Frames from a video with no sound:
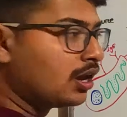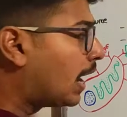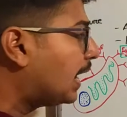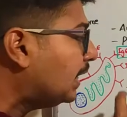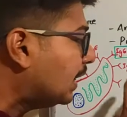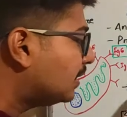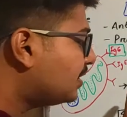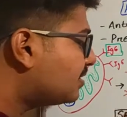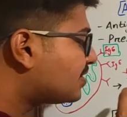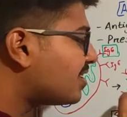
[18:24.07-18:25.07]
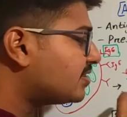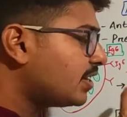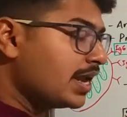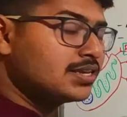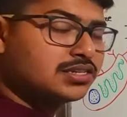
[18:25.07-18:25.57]
And this
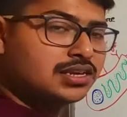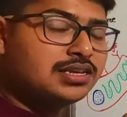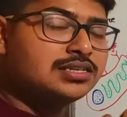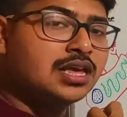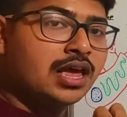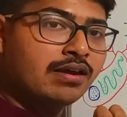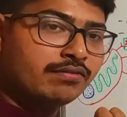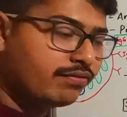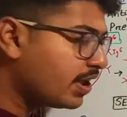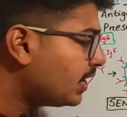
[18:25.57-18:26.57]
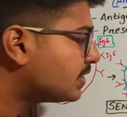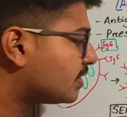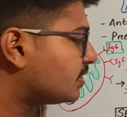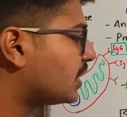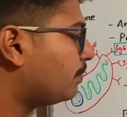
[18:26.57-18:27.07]
sensitization is very
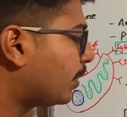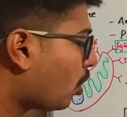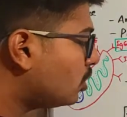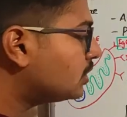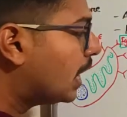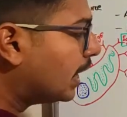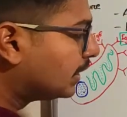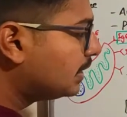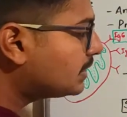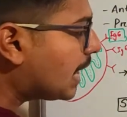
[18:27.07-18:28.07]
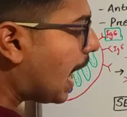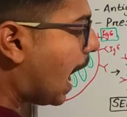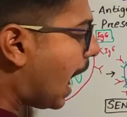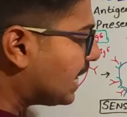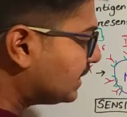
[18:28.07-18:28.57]
essential, because this
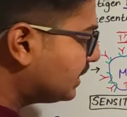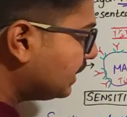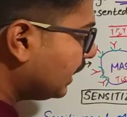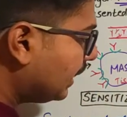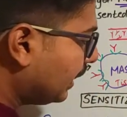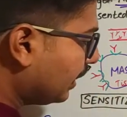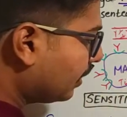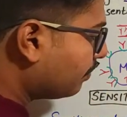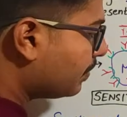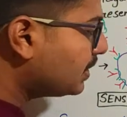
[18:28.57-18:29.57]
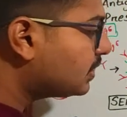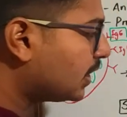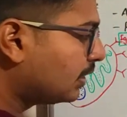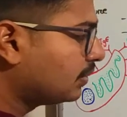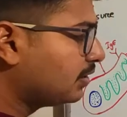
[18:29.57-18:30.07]
IgE
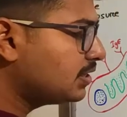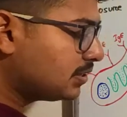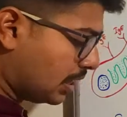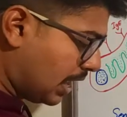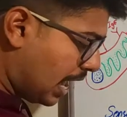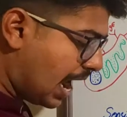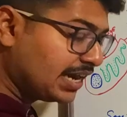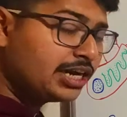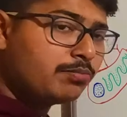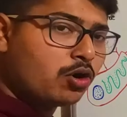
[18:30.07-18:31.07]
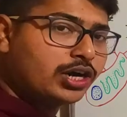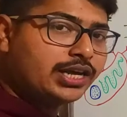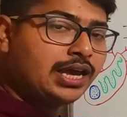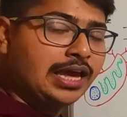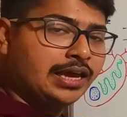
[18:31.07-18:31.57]
means this
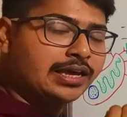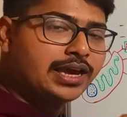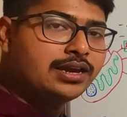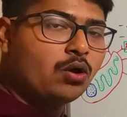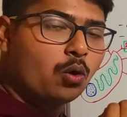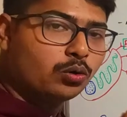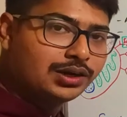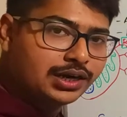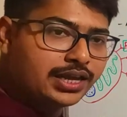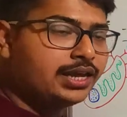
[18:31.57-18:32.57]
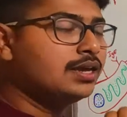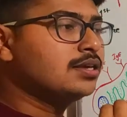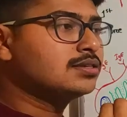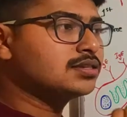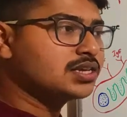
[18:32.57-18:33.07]
antibody can
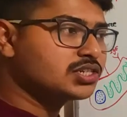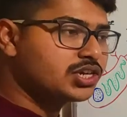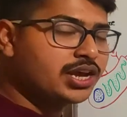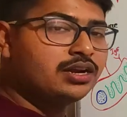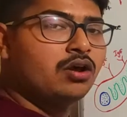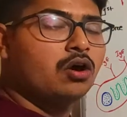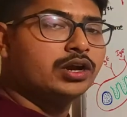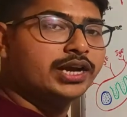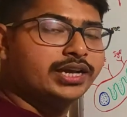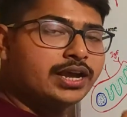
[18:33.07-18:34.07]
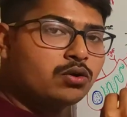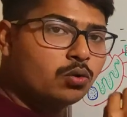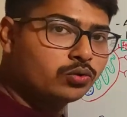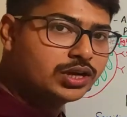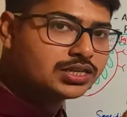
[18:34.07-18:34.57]
only sustain, or it can
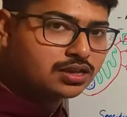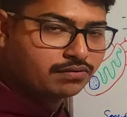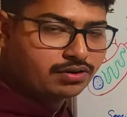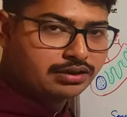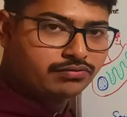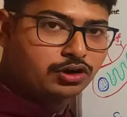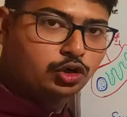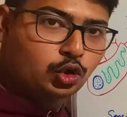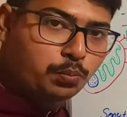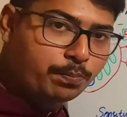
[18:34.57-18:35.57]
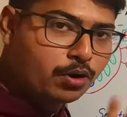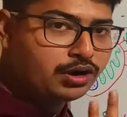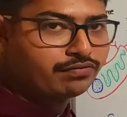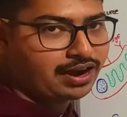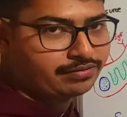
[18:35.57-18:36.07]
only survive for
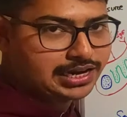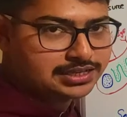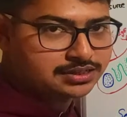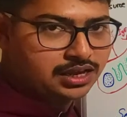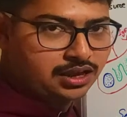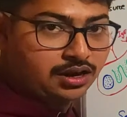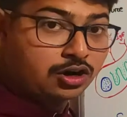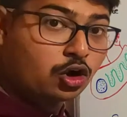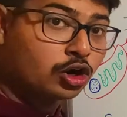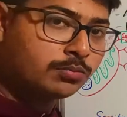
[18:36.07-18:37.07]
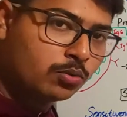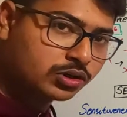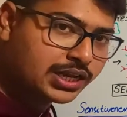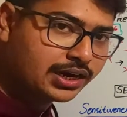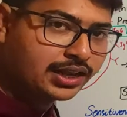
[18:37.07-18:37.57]
2.5 days, not
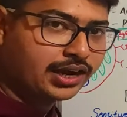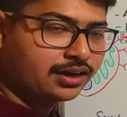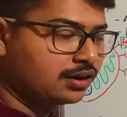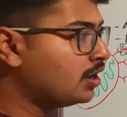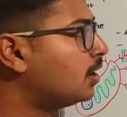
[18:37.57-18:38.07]
more than that.